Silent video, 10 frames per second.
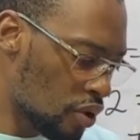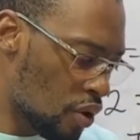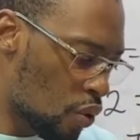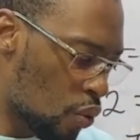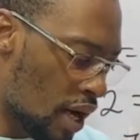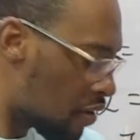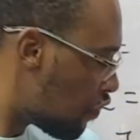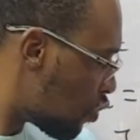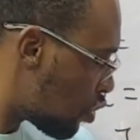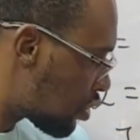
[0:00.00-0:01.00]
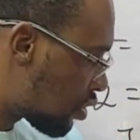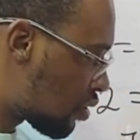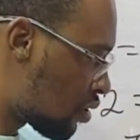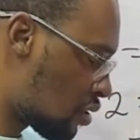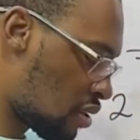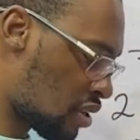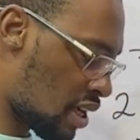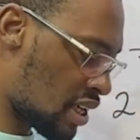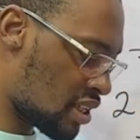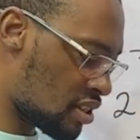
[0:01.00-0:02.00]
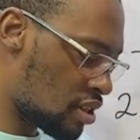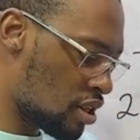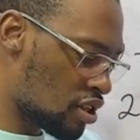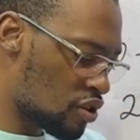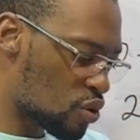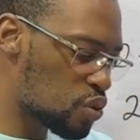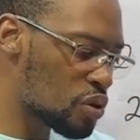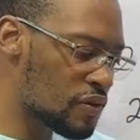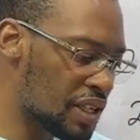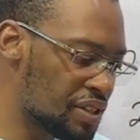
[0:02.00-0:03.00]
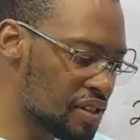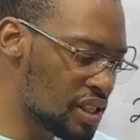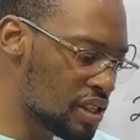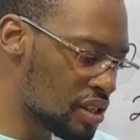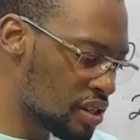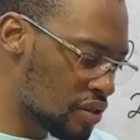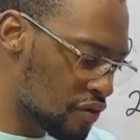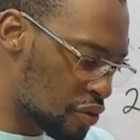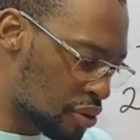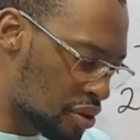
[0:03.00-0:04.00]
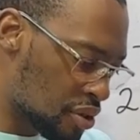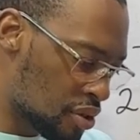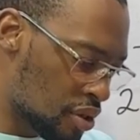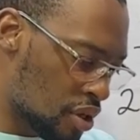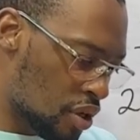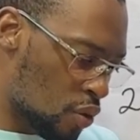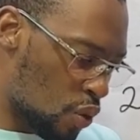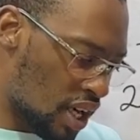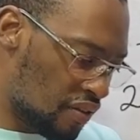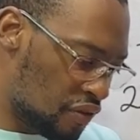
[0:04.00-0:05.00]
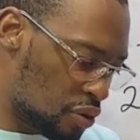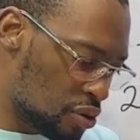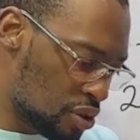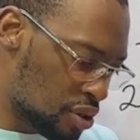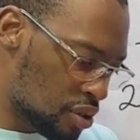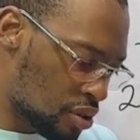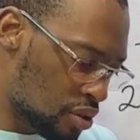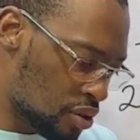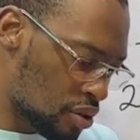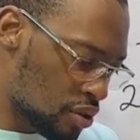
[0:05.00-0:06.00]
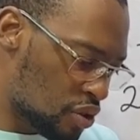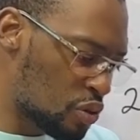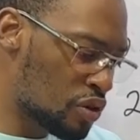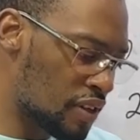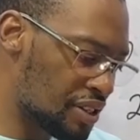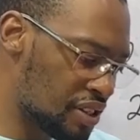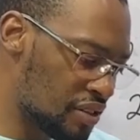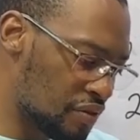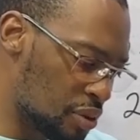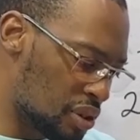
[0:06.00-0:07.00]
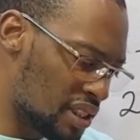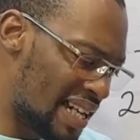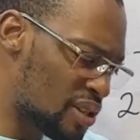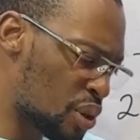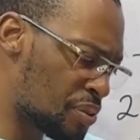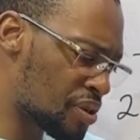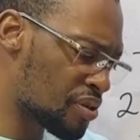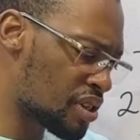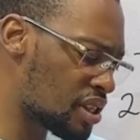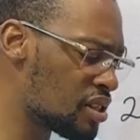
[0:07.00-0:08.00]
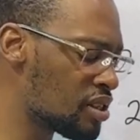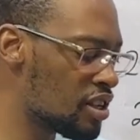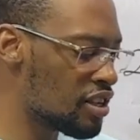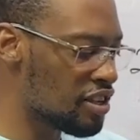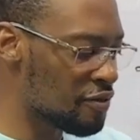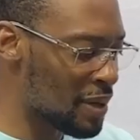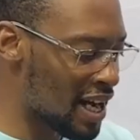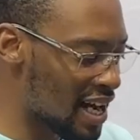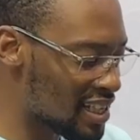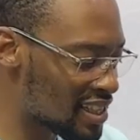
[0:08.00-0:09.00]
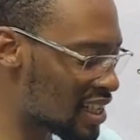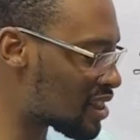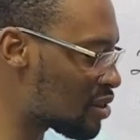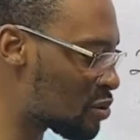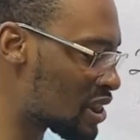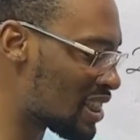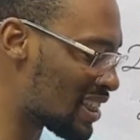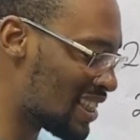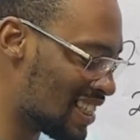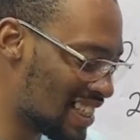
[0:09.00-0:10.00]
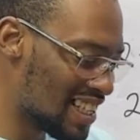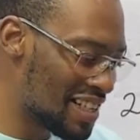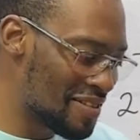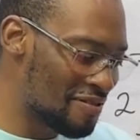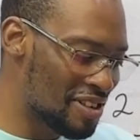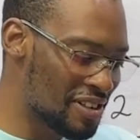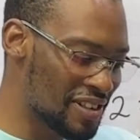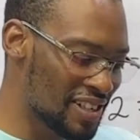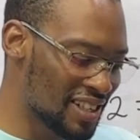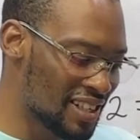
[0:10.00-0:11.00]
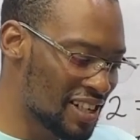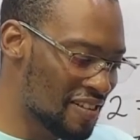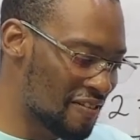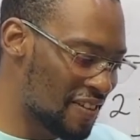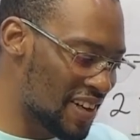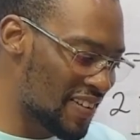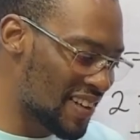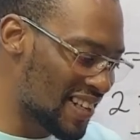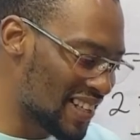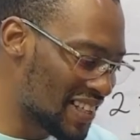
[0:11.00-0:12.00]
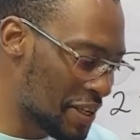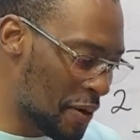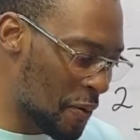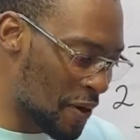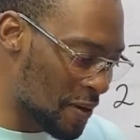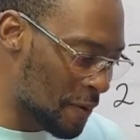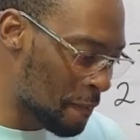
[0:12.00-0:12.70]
1 volt and 2 over 3 volts. 1 volt, 2 over 3 volts. That is option C, if my eyes are still working very, very well.